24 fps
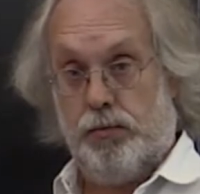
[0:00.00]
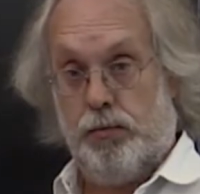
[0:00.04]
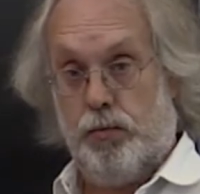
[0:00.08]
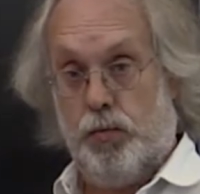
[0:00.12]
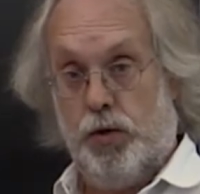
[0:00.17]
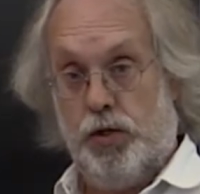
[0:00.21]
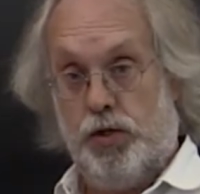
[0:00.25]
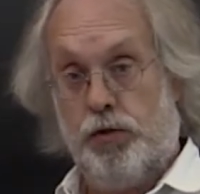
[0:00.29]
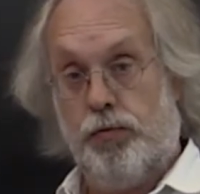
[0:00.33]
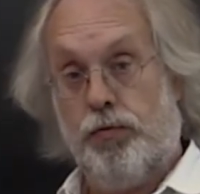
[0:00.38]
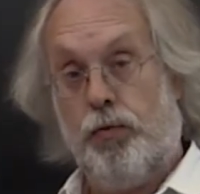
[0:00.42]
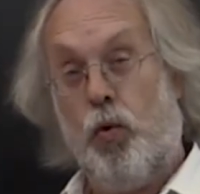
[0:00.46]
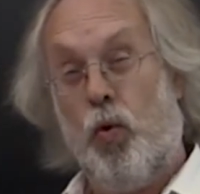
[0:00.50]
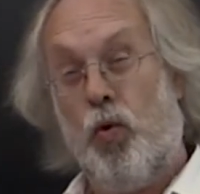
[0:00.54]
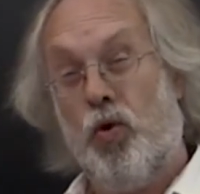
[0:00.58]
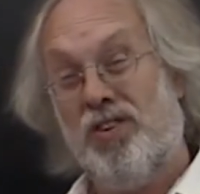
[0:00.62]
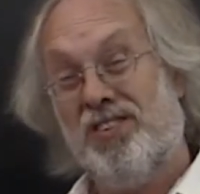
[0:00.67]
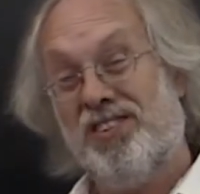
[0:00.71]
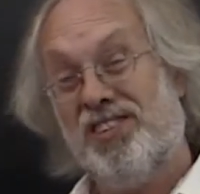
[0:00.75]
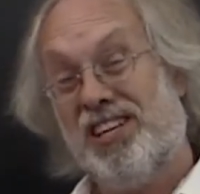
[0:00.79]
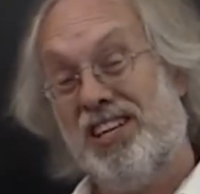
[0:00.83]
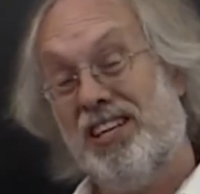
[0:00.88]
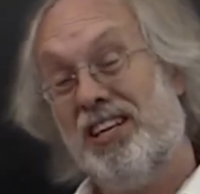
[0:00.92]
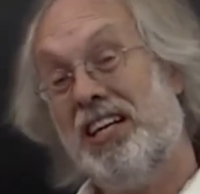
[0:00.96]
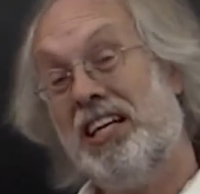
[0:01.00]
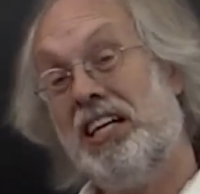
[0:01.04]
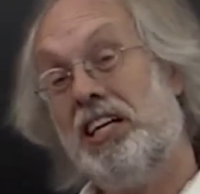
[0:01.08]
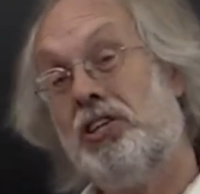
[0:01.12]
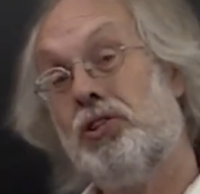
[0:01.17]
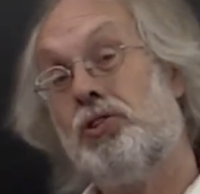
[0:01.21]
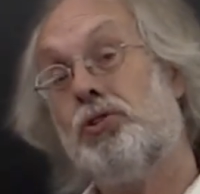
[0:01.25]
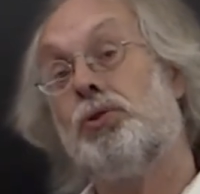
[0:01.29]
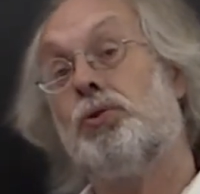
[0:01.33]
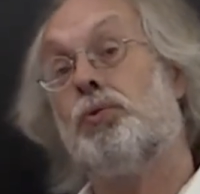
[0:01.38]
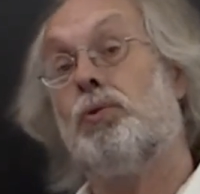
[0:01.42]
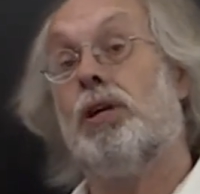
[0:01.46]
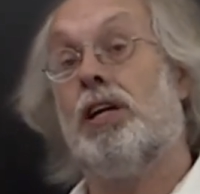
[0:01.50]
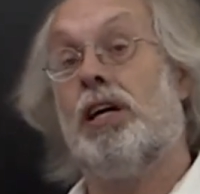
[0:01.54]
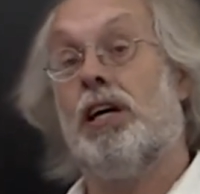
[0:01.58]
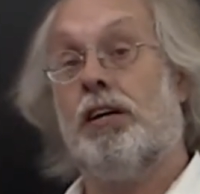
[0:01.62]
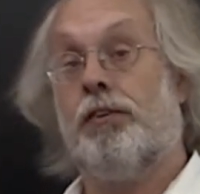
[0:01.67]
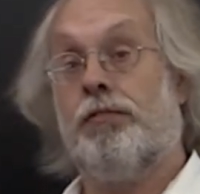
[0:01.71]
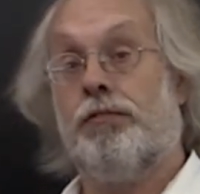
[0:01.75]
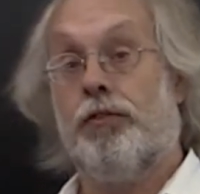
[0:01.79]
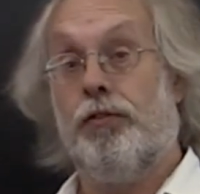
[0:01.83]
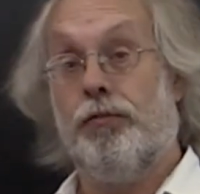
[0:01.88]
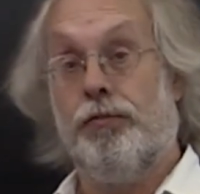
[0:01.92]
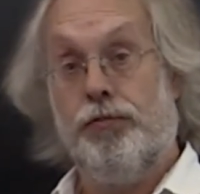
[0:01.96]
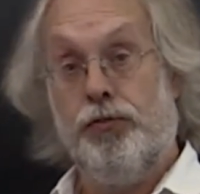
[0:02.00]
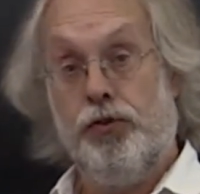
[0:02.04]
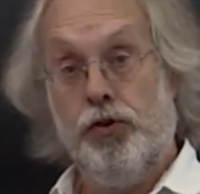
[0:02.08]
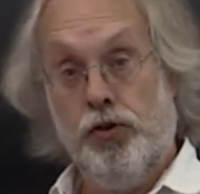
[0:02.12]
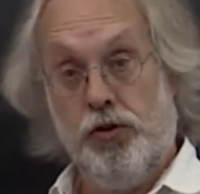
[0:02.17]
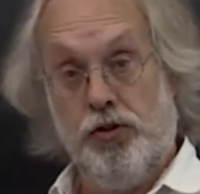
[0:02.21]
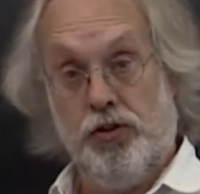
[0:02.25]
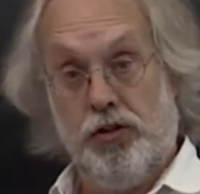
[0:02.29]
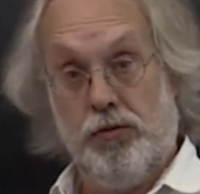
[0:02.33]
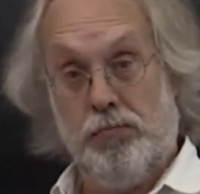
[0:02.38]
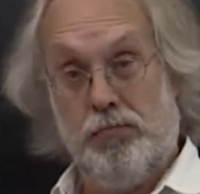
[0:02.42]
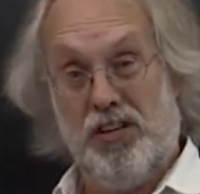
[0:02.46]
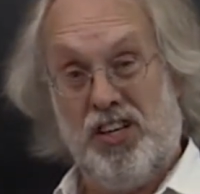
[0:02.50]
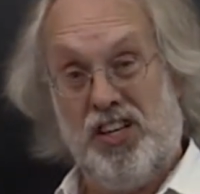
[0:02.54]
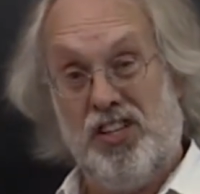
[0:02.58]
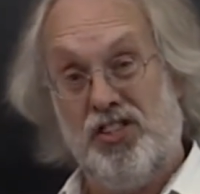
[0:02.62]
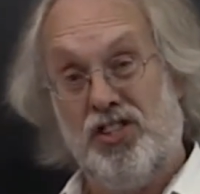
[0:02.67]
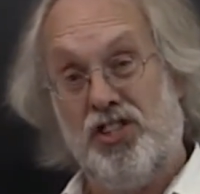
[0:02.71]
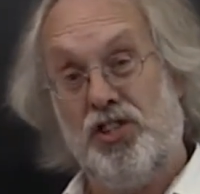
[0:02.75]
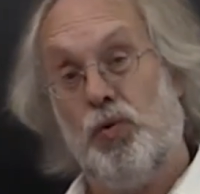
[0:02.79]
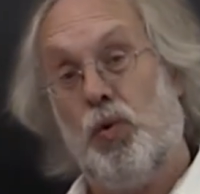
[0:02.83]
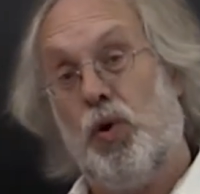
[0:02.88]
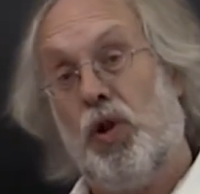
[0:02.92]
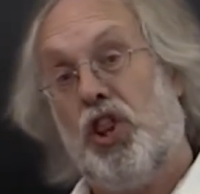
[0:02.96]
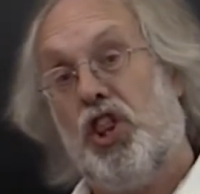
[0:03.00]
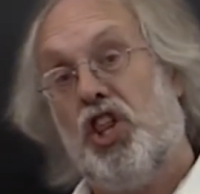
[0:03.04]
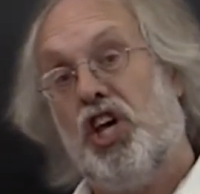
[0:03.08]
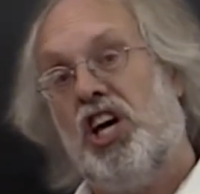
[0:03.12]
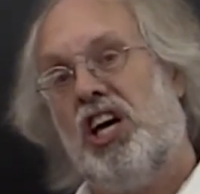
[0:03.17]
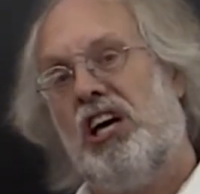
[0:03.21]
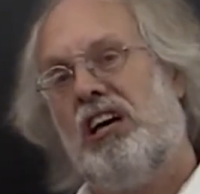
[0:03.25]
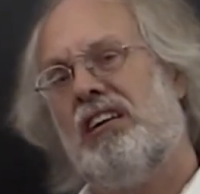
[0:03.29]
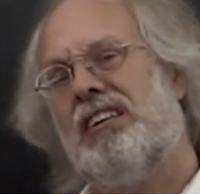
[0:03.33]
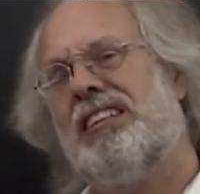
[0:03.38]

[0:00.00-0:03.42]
which of course can lead to a lot of confusion because you would think,